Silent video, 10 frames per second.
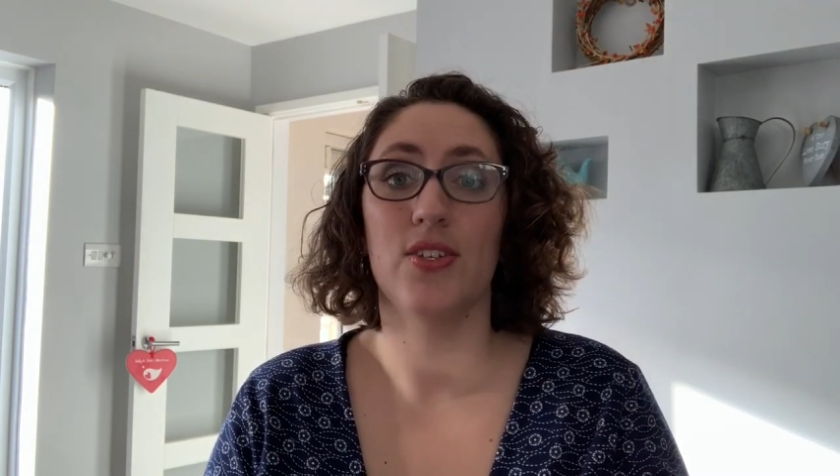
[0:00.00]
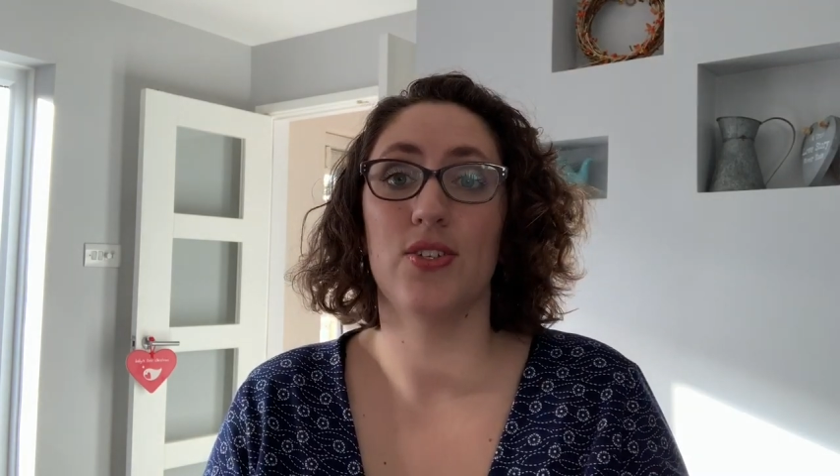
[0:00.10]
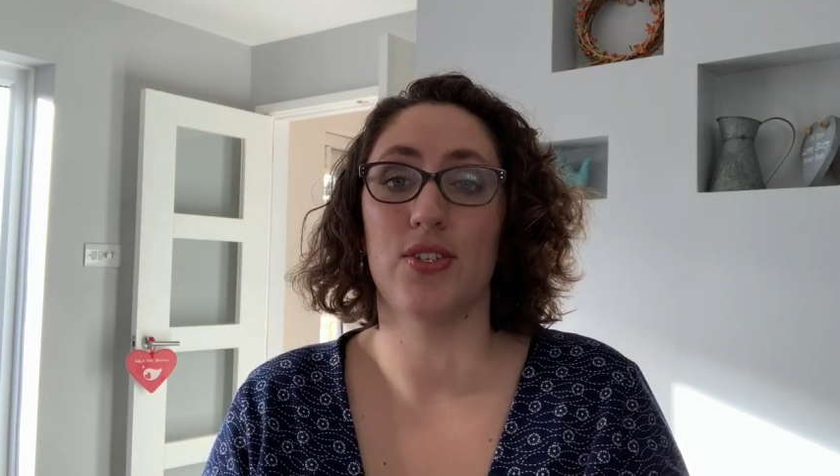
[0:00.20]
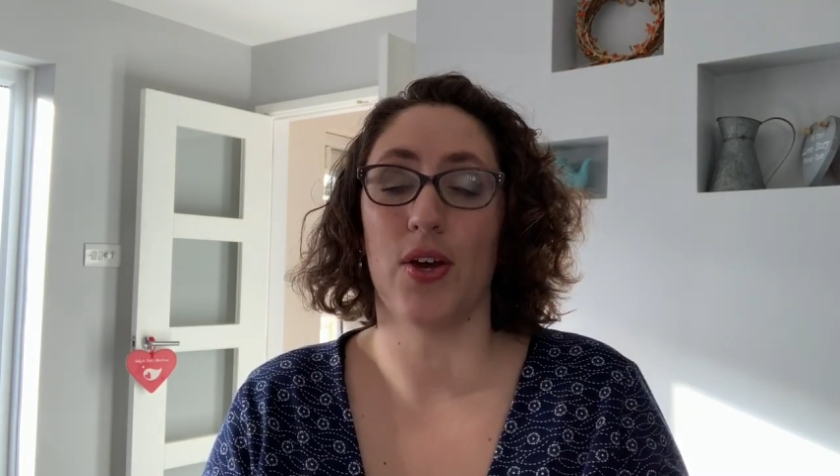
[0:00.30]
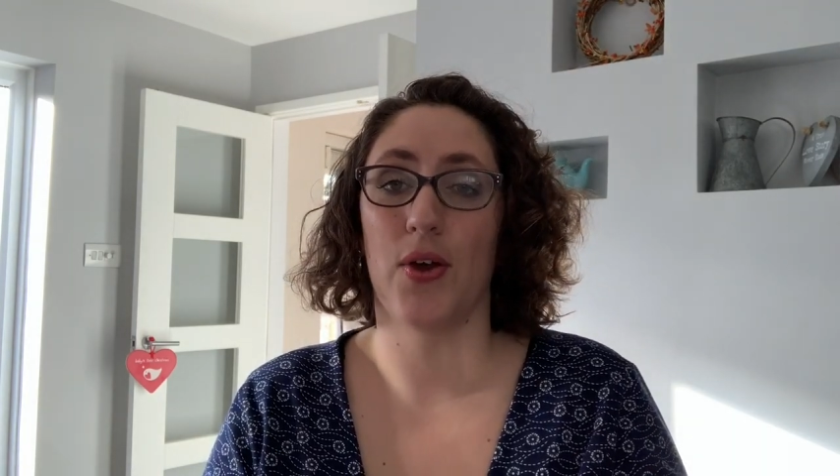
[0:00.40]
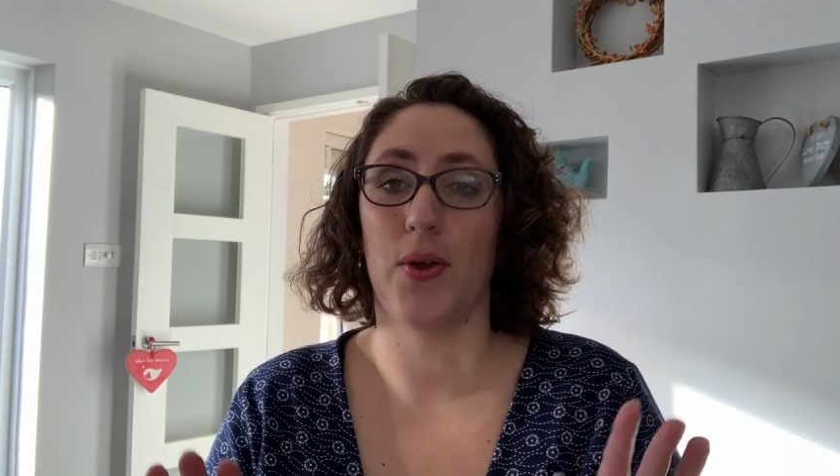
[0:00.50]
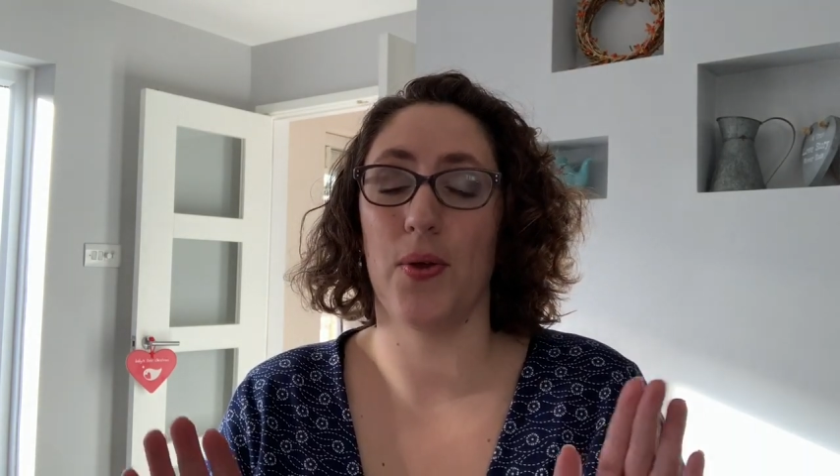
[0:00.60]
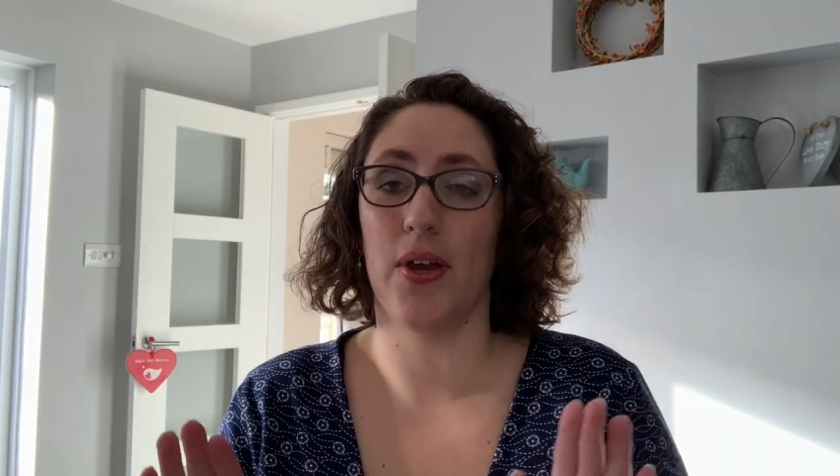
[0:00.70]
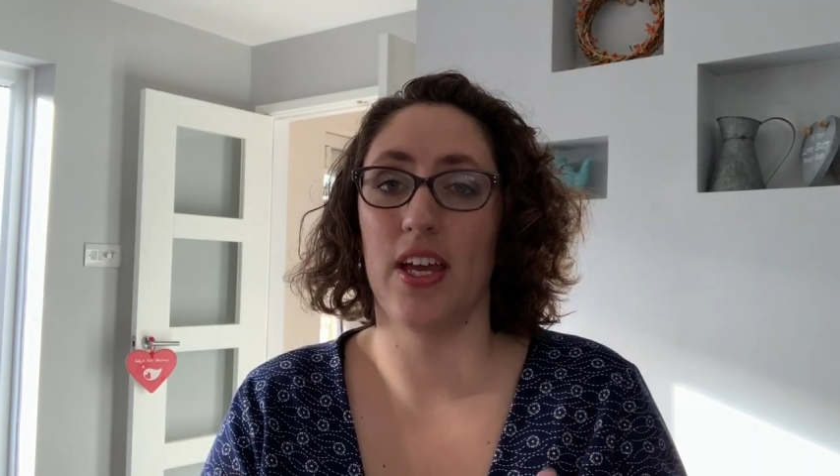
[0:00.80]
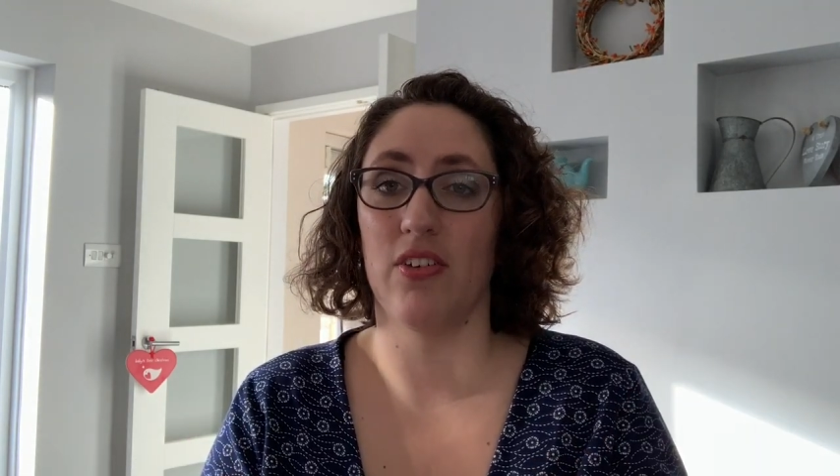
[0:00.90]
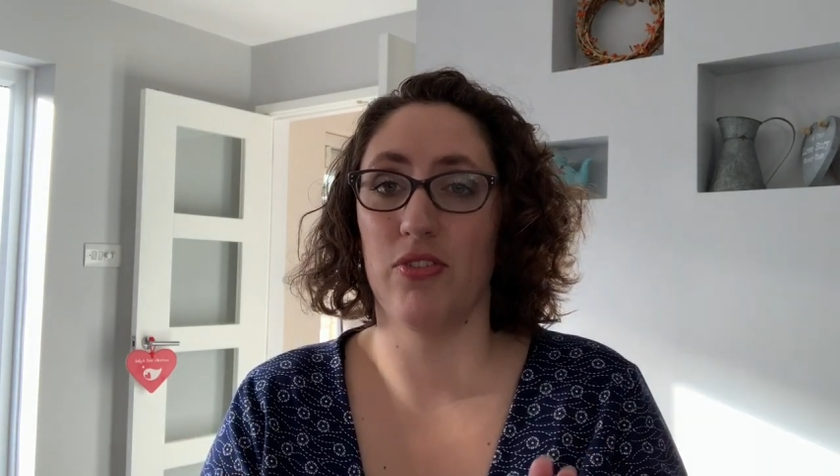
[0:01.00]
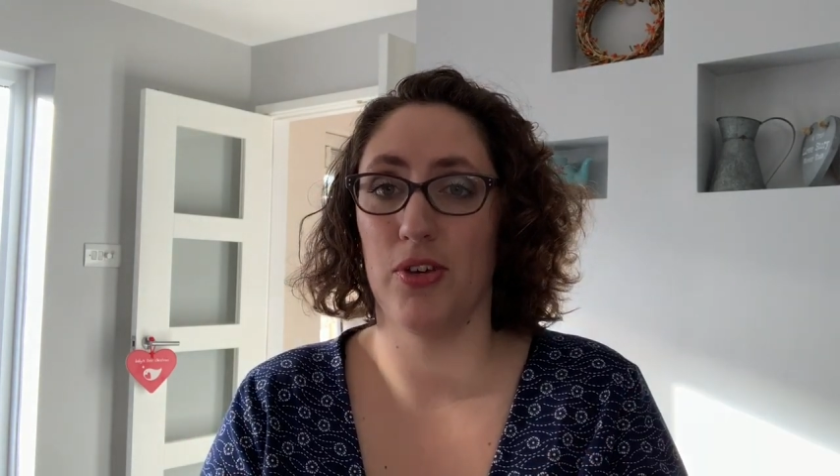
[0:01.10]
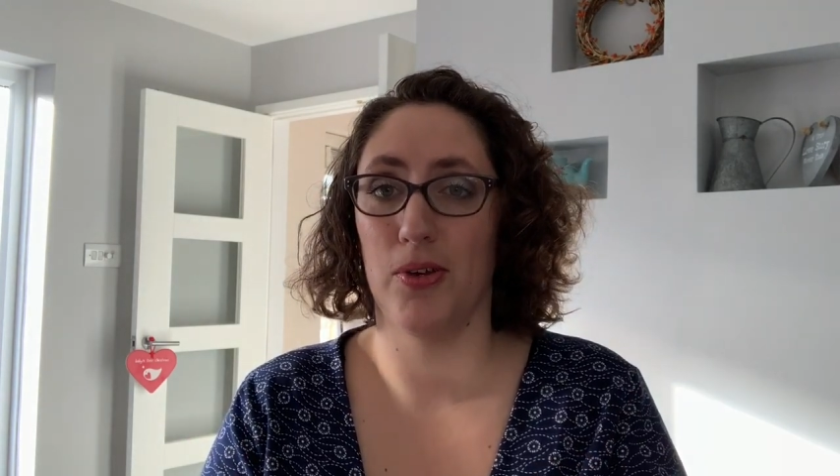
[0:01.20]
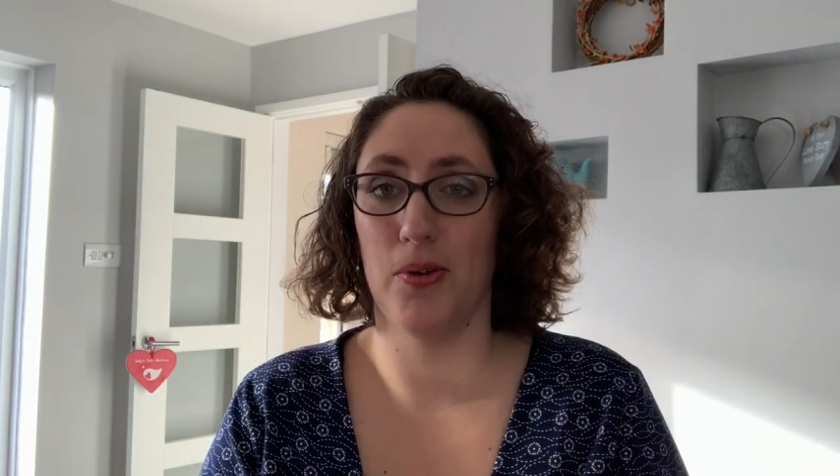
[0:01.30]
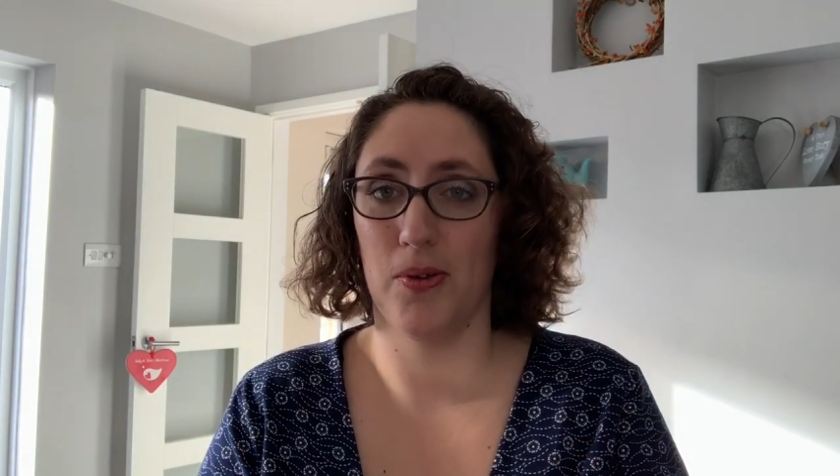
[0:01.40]
So if
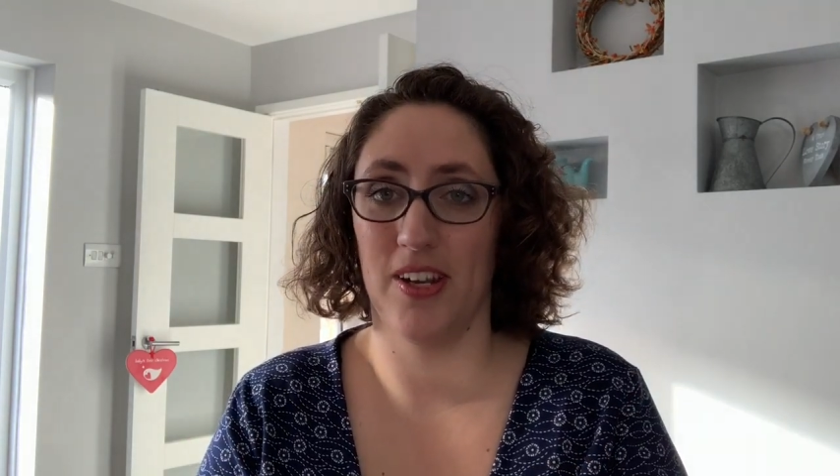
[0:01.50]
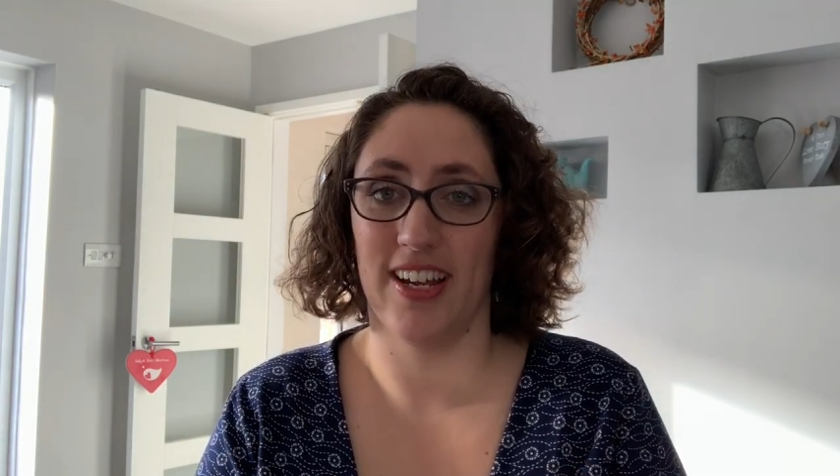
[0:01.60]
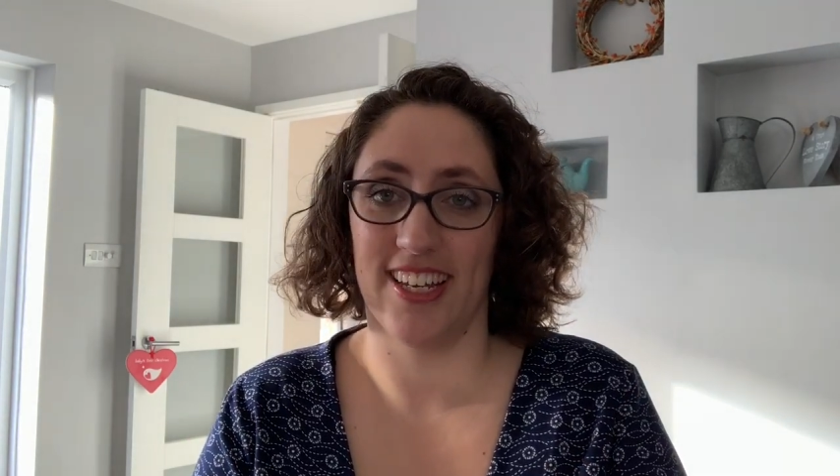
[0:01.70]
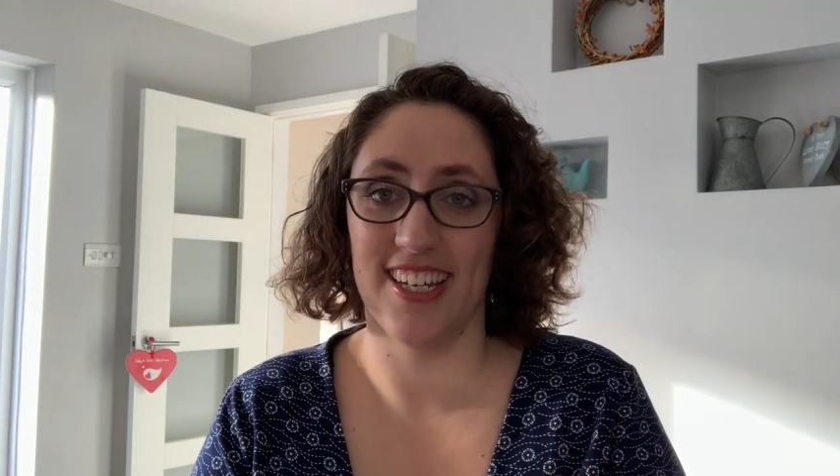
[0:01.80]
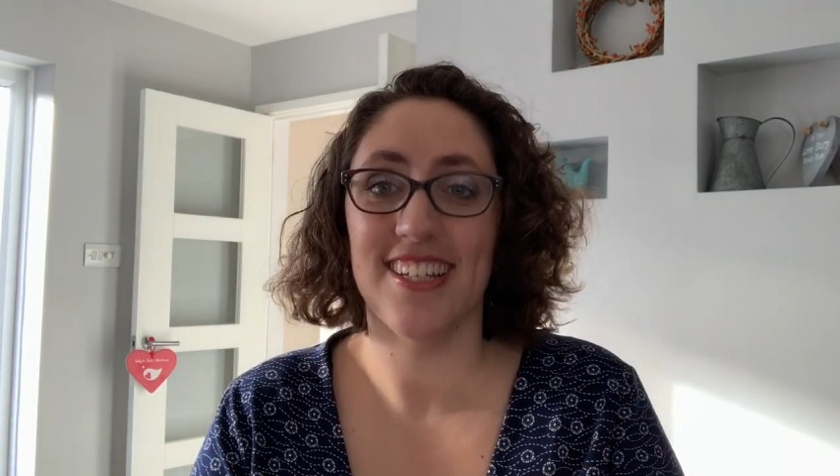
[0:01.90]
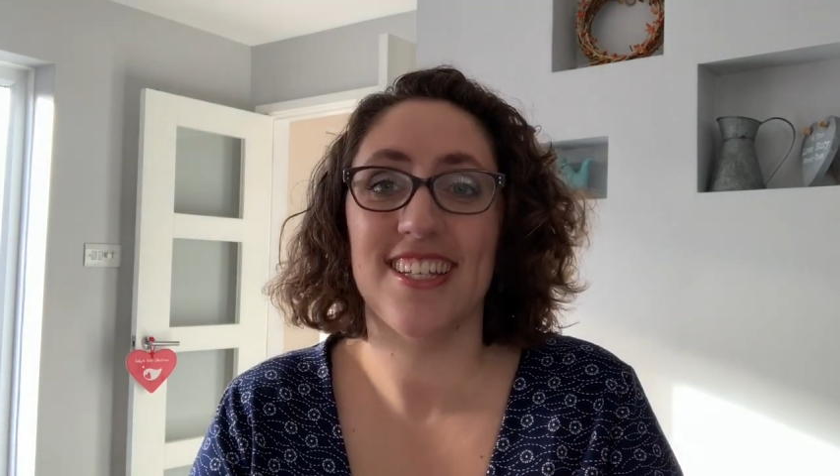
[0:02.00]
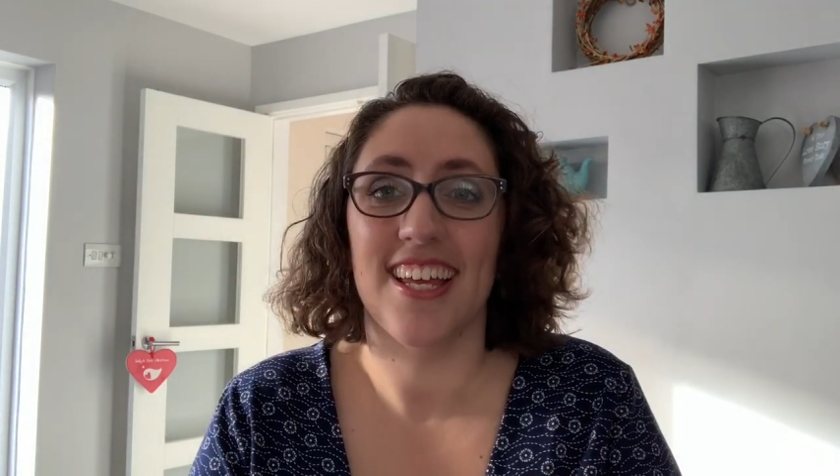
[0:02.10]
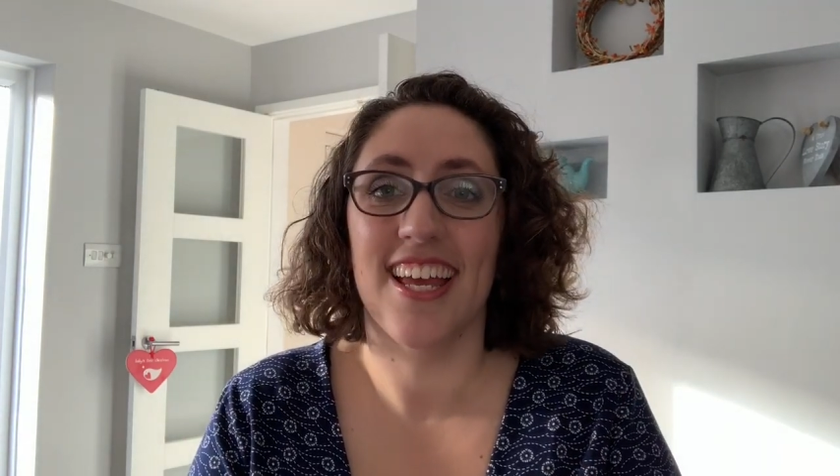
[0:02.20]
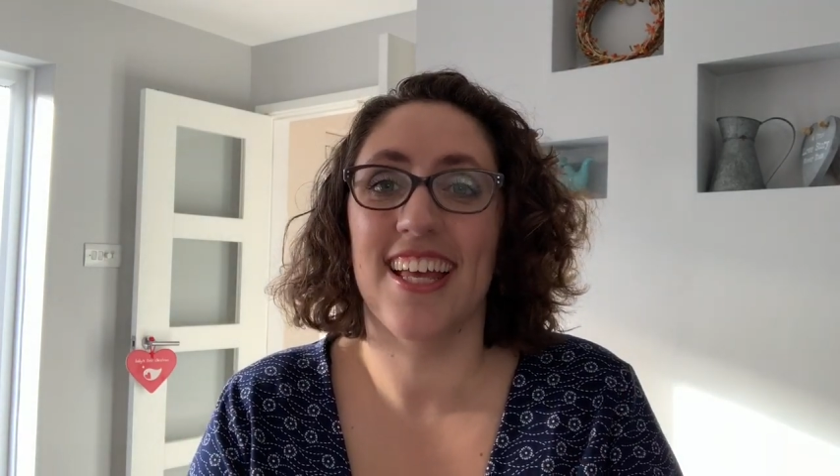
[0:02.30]
you like it,